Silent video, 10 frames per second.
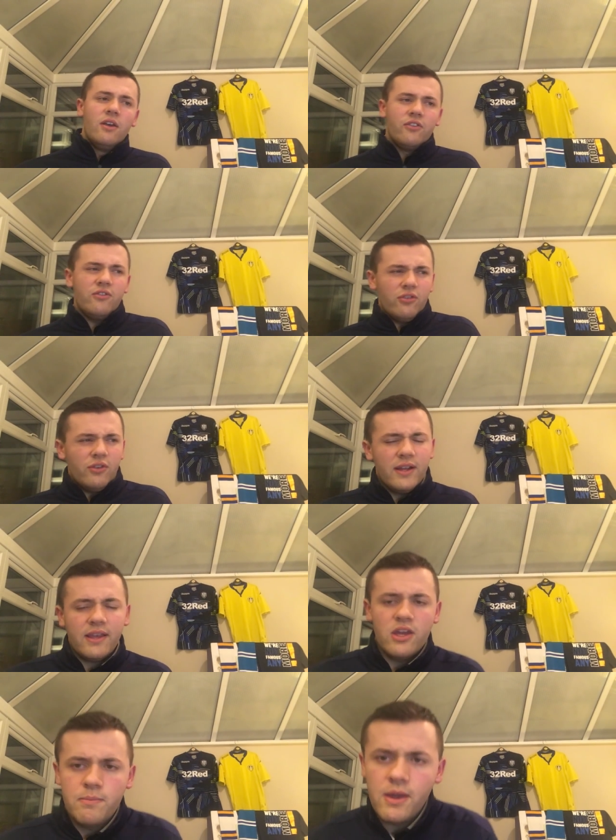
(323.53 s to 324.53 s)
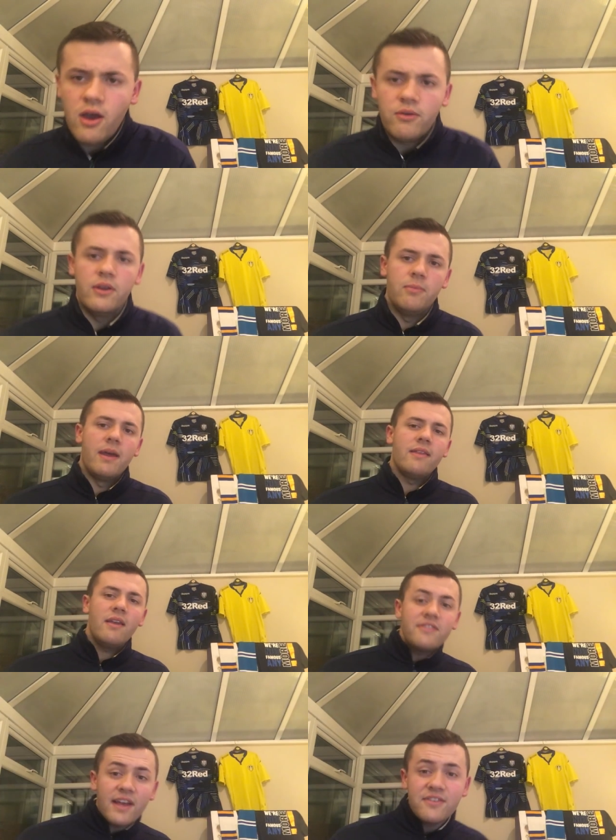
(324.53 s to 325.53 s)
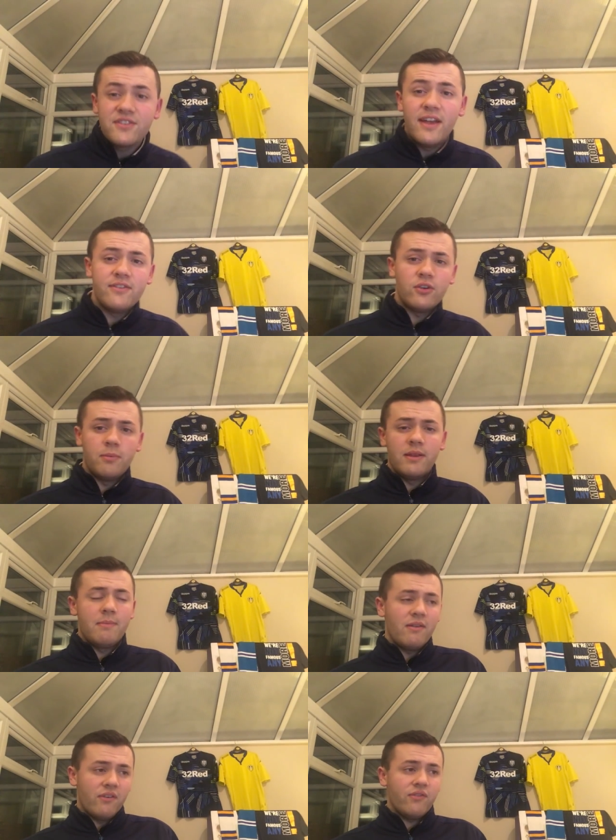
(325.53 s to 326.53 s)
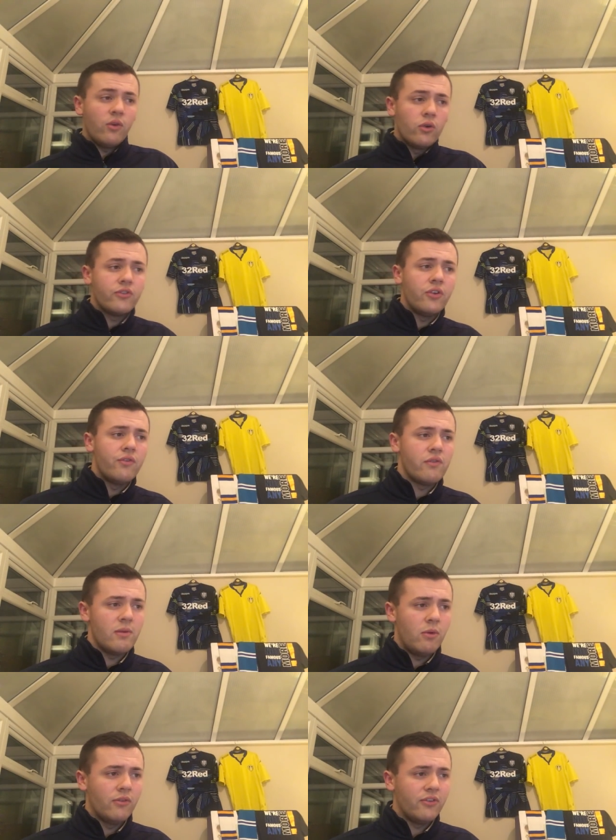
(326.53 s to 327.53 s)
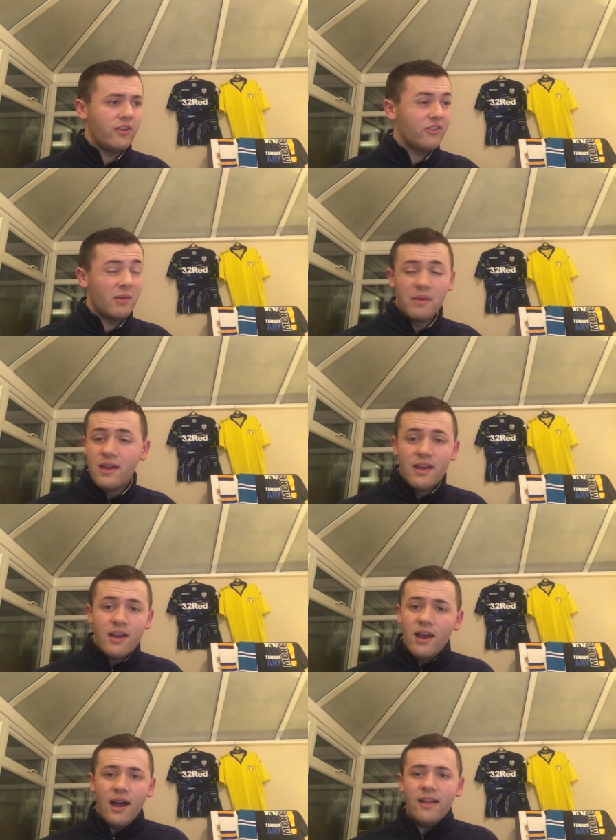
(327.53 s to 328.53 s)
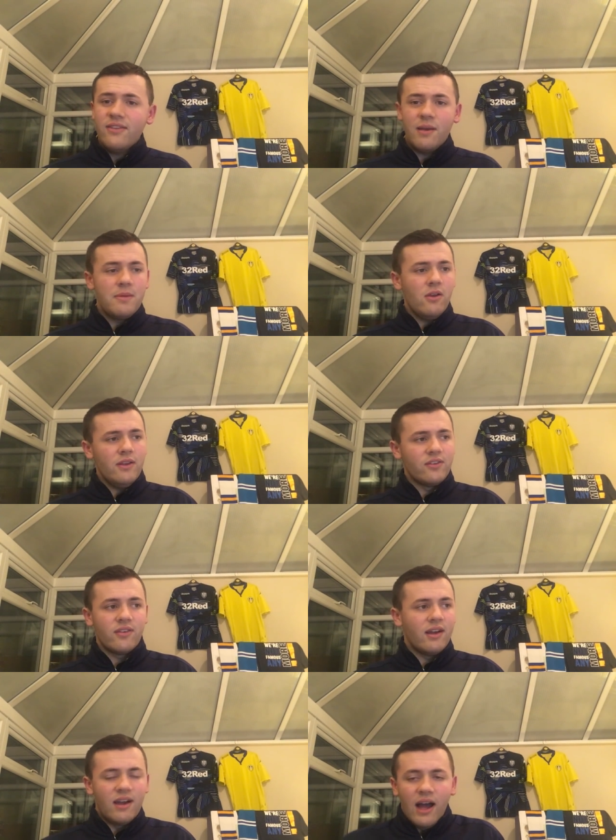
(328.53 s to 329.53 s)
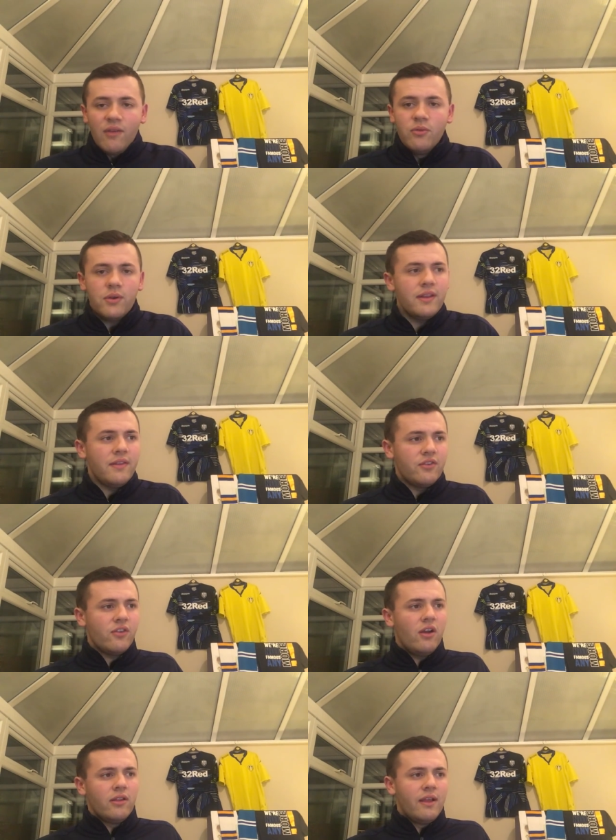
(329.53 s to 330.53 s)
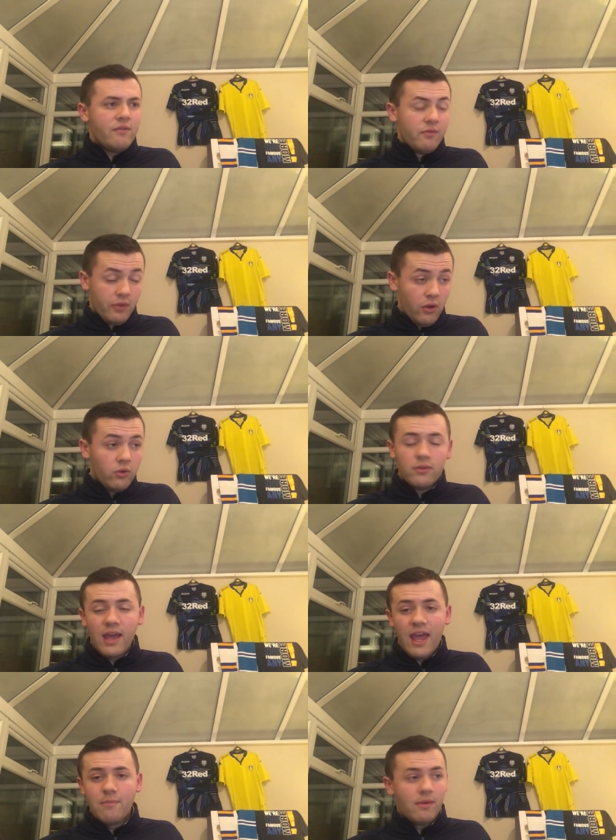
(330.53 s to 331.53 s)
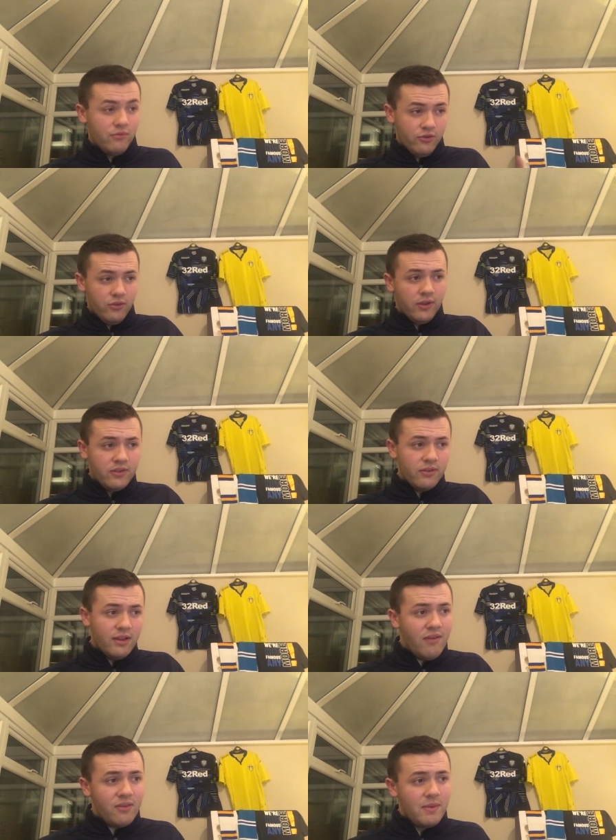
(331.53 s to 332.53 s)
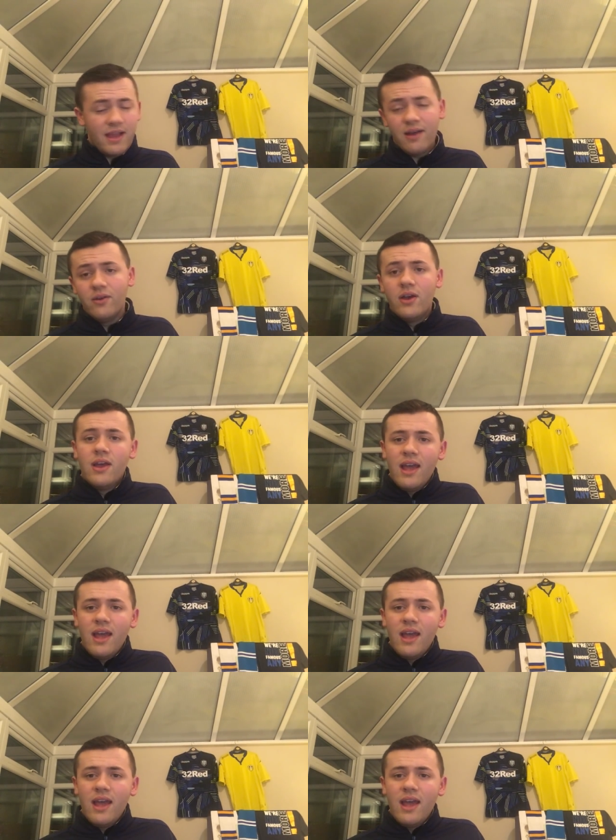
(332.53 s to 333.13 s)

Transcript: So just looking at QPR a little bit, they tend to set up in a bit of a 4-2-3-1 system. And I'll be honest, I'm looking at the starting 11 from the whole game. I'm just looking to the left of me now.